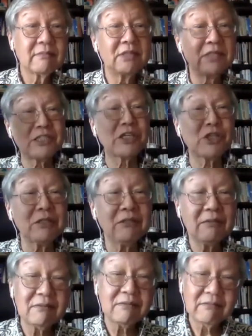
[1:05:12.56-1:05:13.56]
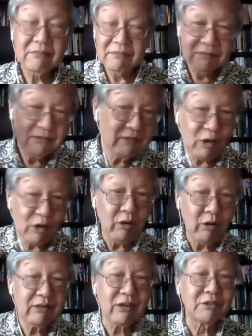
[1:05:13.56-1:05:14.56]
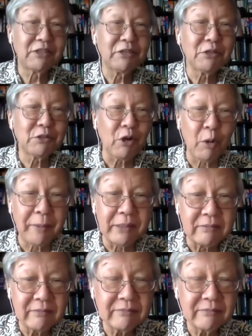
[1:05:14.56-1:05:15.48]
Decision, continue to open.